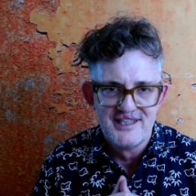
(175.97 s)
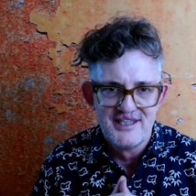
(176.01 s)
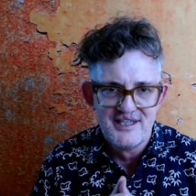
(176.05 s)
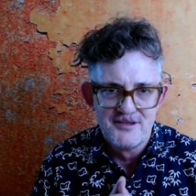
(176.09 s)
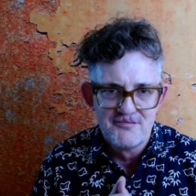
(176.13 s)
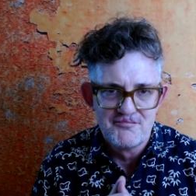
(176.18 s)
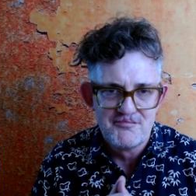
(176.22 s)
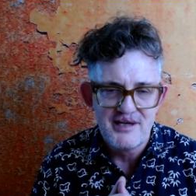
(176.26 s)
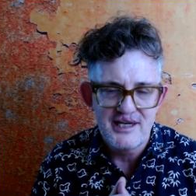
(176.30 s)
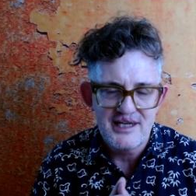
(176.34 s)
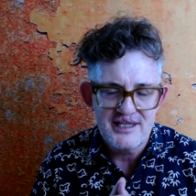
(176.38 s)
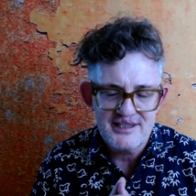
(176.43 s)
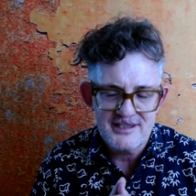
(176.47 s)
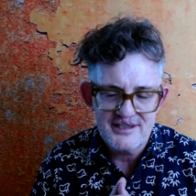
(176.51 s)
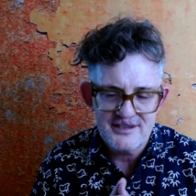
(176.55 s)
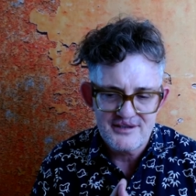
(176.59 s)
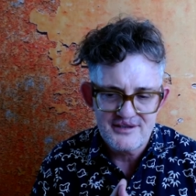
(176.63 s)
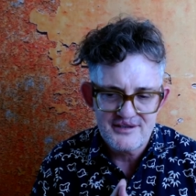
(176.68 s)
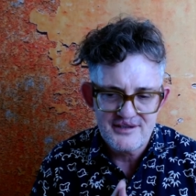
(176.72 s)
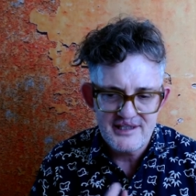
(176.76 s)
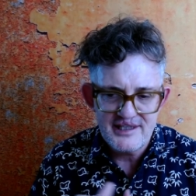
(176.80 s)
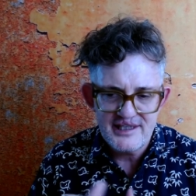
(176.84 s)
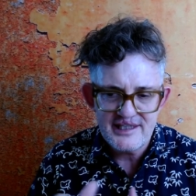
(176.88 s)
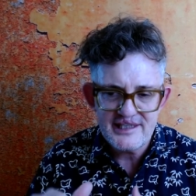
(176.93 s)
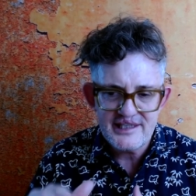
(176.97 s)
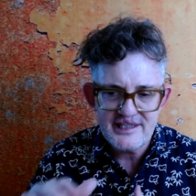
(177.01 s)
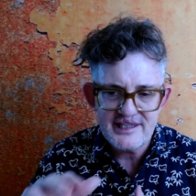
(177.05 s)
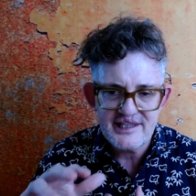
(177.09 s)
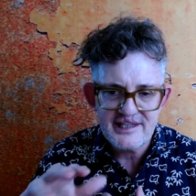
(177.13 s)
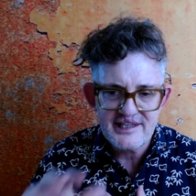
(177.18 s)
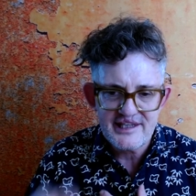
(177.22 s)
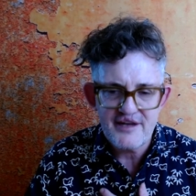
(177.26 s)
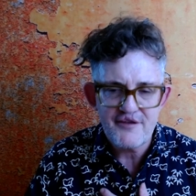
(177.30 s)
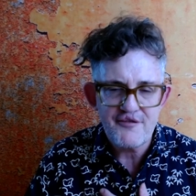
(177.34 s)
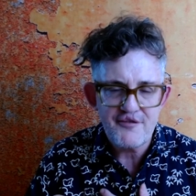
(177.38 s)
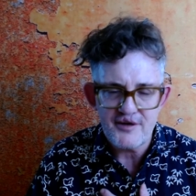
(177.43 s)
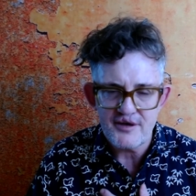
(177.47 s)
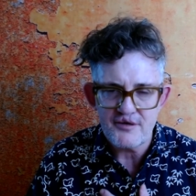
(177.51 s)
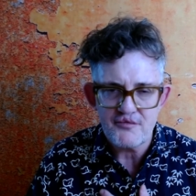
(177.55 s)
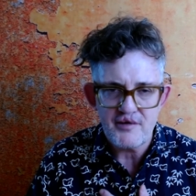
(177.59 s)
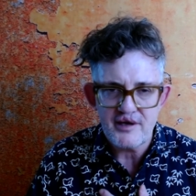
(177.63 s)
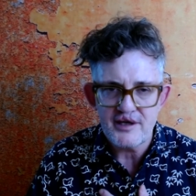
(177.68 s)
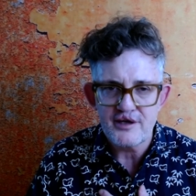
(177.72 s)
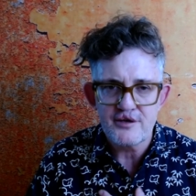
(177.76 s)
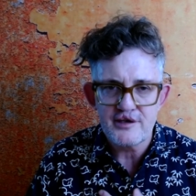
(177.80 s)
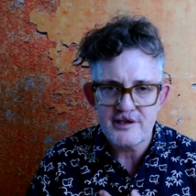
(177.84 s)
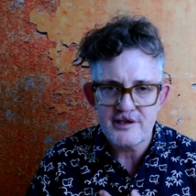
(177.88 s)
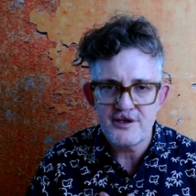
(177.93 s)
But this is different when
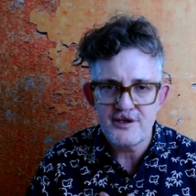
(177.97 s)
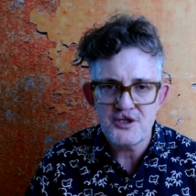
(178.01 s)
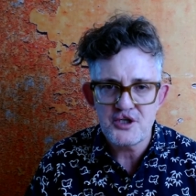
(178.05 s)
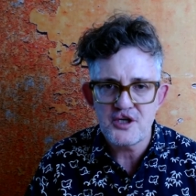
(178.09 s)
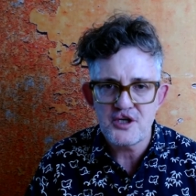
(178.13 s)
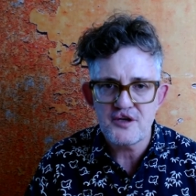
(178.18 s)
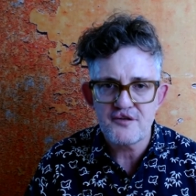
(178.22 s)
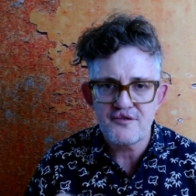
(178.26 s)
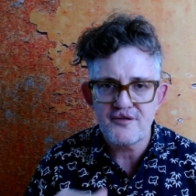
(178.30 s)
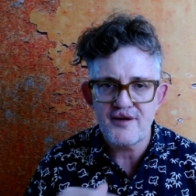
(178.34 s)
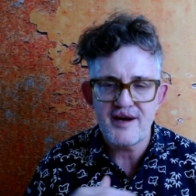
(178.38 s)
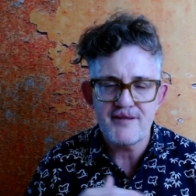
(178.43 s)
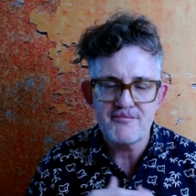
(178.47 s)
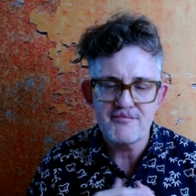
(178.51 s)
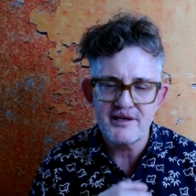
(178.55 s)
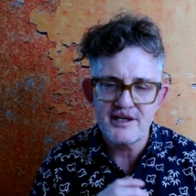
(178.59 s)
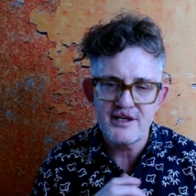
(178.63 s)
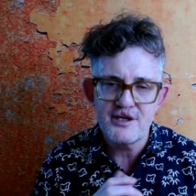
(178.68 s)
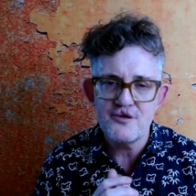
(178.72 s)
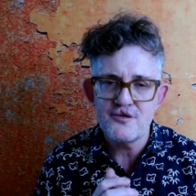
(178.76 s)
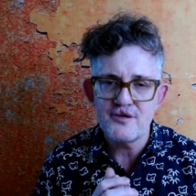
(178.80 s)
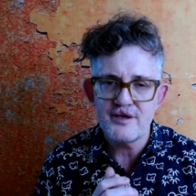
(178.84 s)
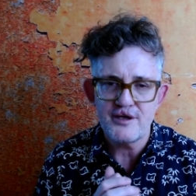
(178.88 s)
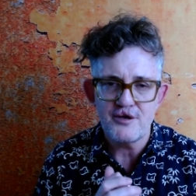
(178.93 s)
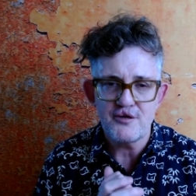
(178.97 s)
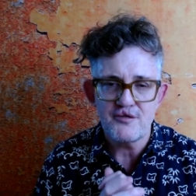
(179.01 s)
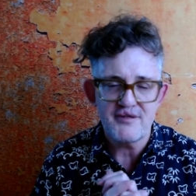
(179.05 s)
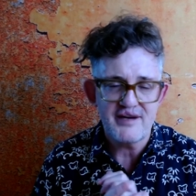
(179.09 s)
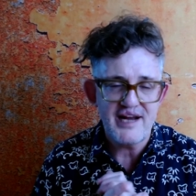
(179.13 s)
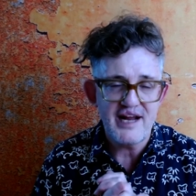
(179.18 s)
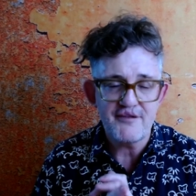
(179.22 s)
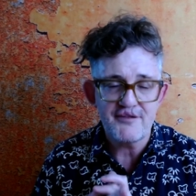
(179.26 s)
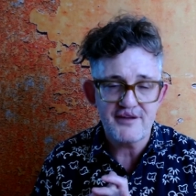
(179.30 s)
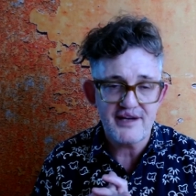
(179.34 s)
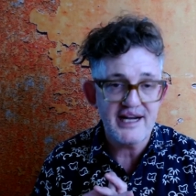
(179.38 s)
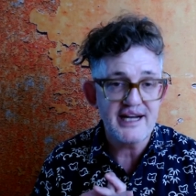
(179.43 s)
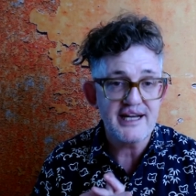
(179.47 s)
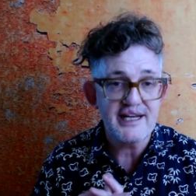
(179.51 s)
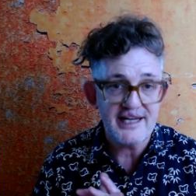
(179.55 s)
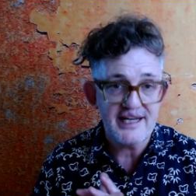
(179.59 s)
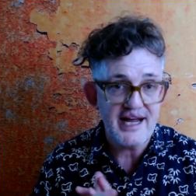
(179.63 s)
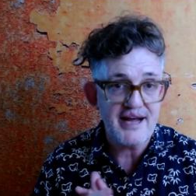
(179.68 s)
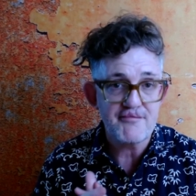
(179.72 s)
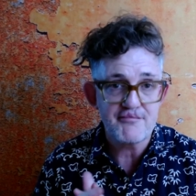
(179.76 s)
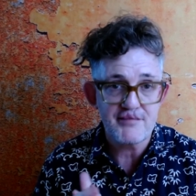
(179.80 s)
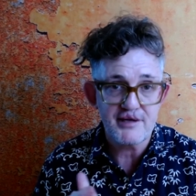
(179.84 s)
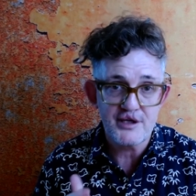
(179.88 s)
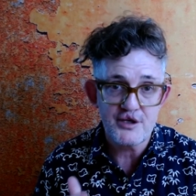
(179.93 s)
you're searching for ambiguity or navigating
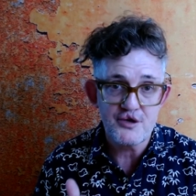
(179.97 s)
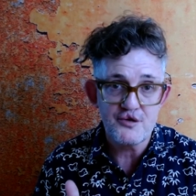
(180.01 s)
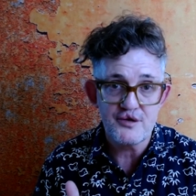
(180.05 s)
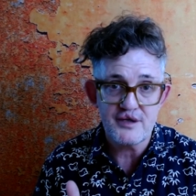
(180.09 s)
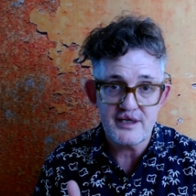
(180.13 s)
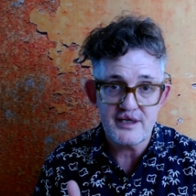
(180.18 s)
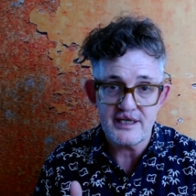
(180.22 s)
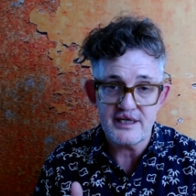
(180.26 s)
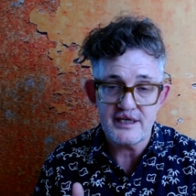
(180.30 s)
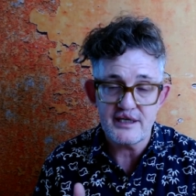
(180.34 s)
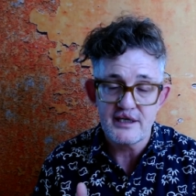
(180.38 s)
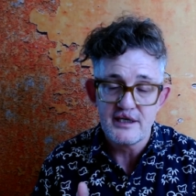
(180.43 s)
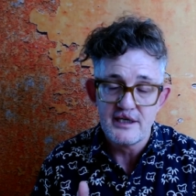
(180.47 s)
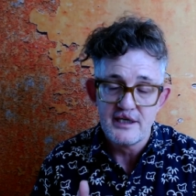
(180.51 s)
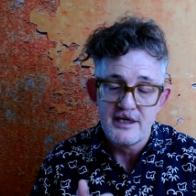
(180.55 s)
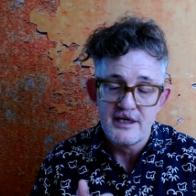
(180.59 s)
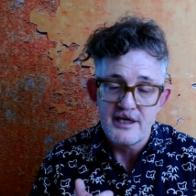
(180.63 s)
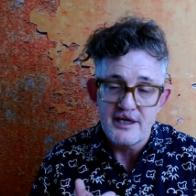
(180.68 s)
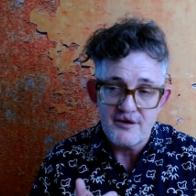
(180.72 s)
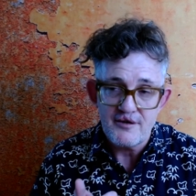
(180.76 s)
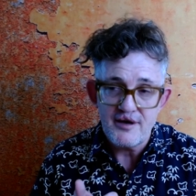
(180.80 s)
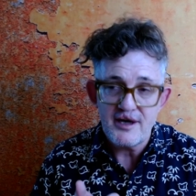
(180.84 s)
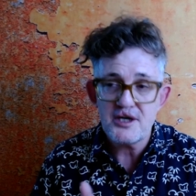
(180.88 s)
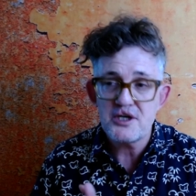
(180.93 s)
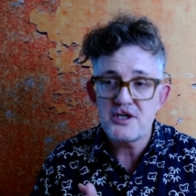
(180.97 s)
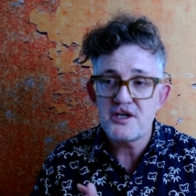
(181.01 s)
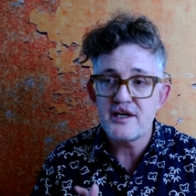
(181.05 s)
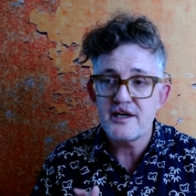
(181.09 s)
ambiguity. You're actually